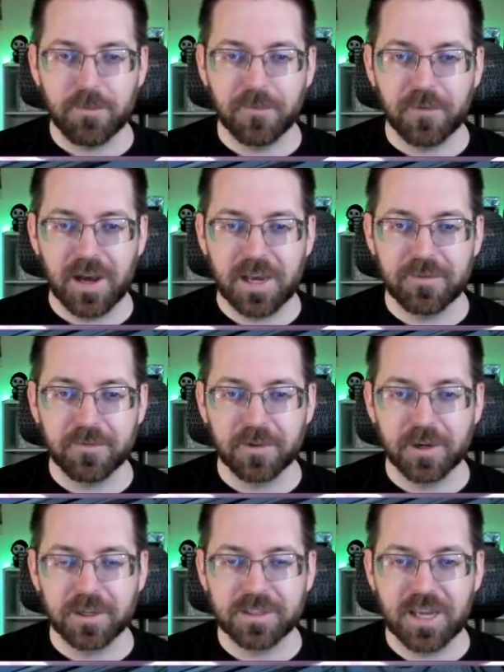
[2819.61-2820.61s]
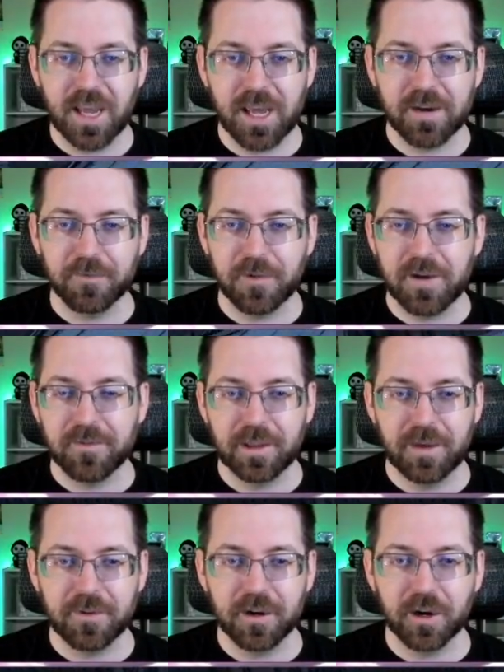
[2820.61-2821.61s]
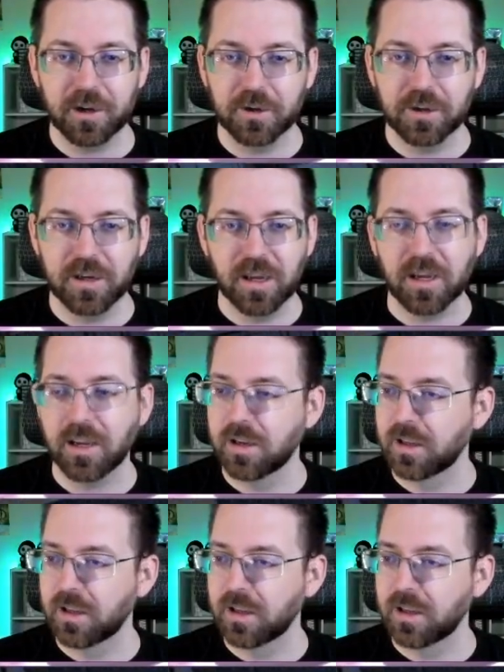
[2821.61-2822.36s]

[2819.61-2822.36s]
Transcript: 5'11" on a good day.